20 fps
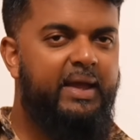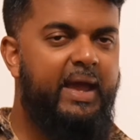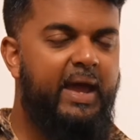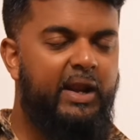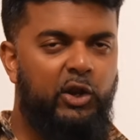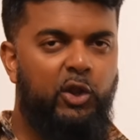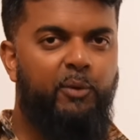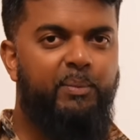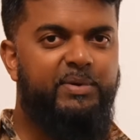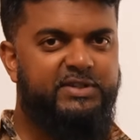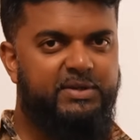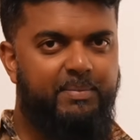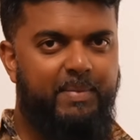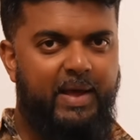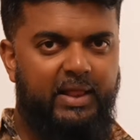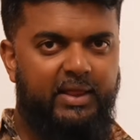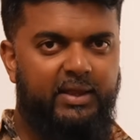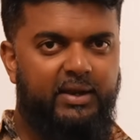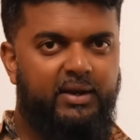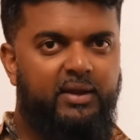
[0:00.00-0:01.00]
Cantaloupe is a
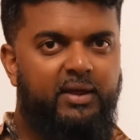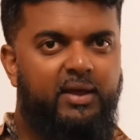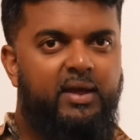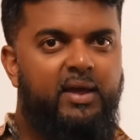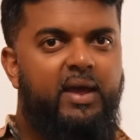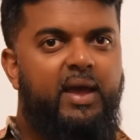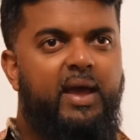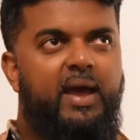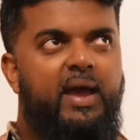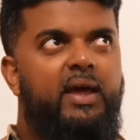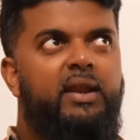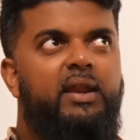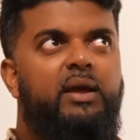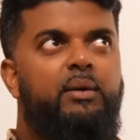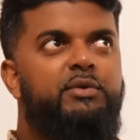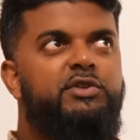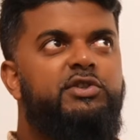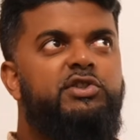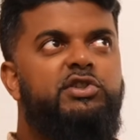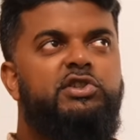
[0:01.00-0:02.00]
melon, and it
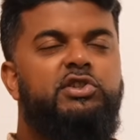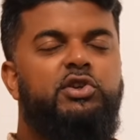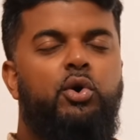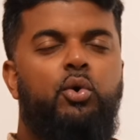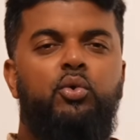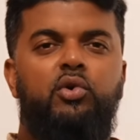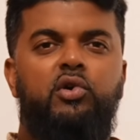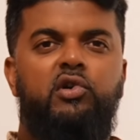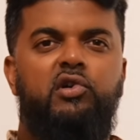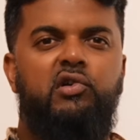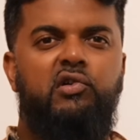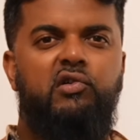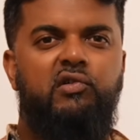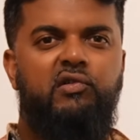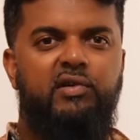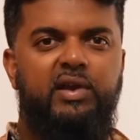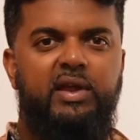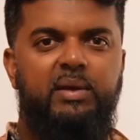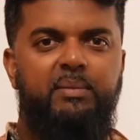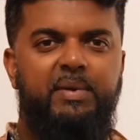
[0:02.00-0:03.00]
was so
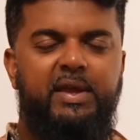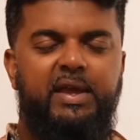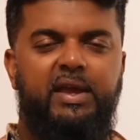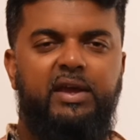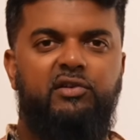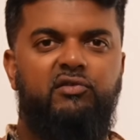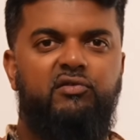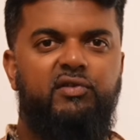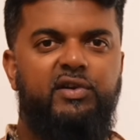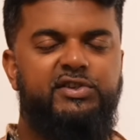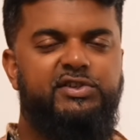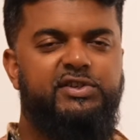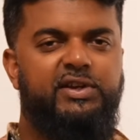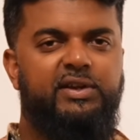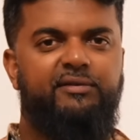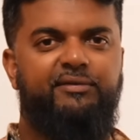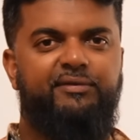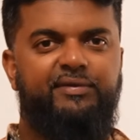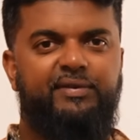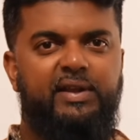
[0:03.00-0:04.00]
creamy and rich
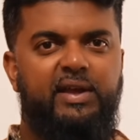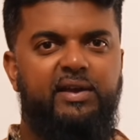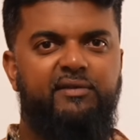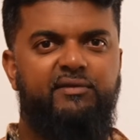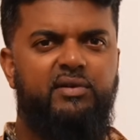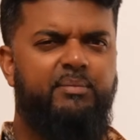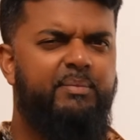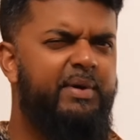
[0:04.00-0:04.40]
in flavor,